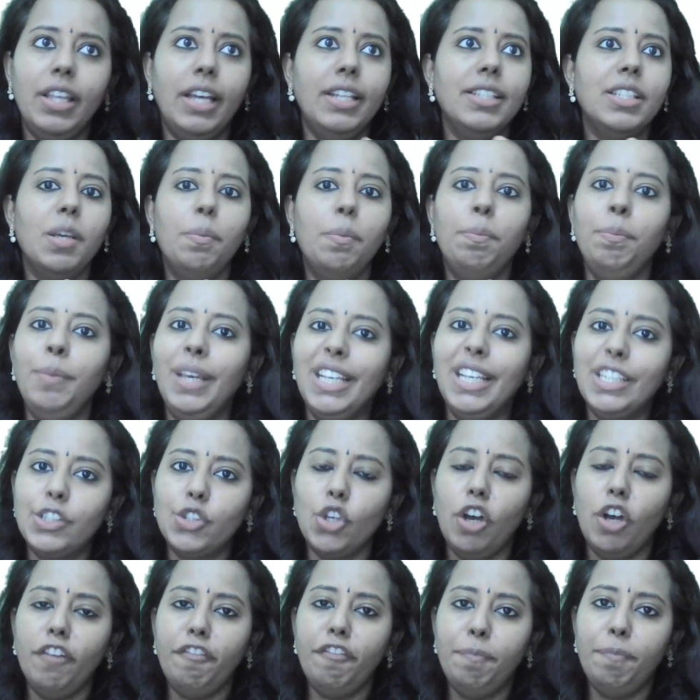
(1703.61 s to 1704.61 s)
There is a
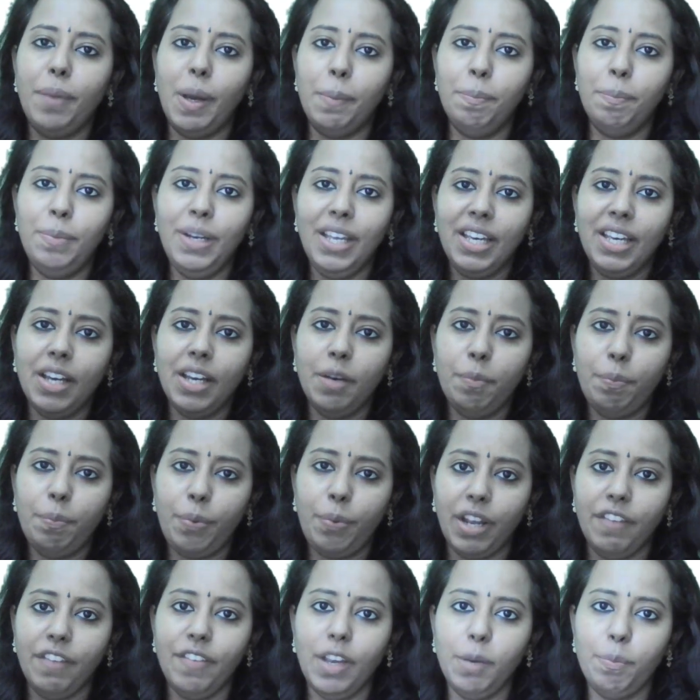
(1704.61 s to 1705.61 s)
mix of public and
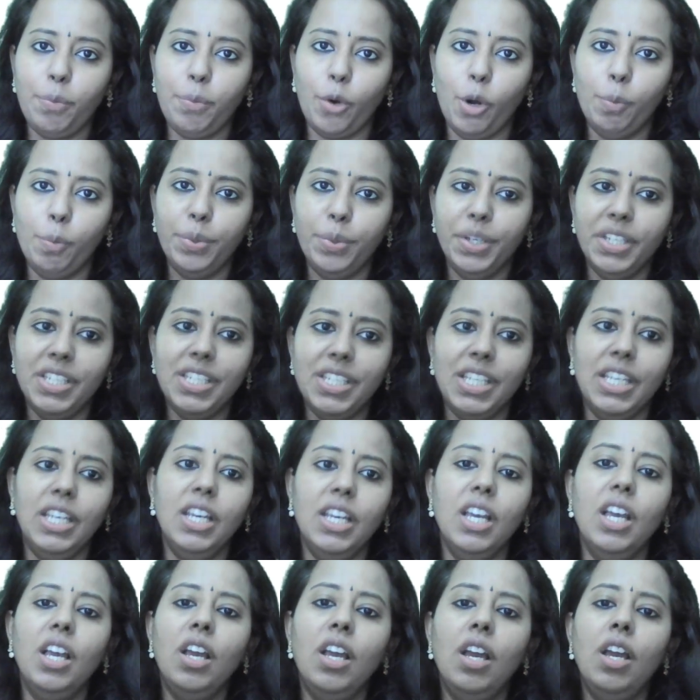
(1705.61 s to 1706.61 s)
private property.
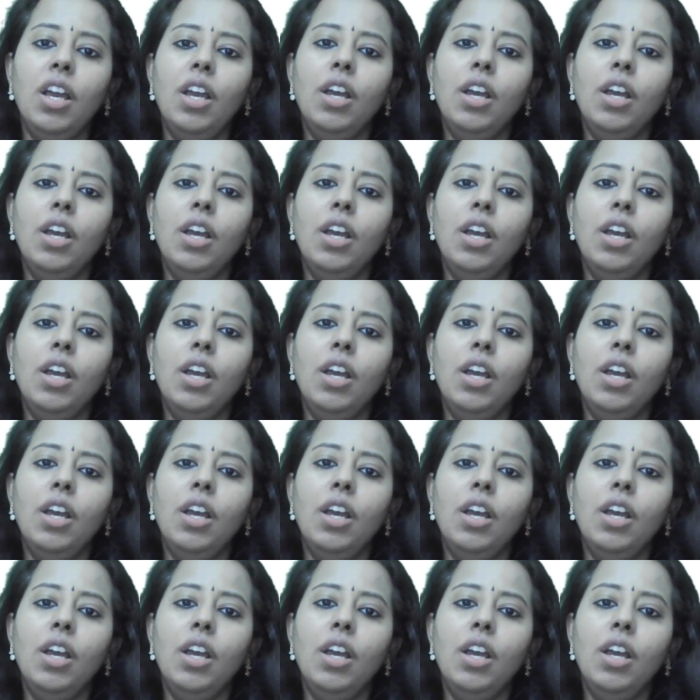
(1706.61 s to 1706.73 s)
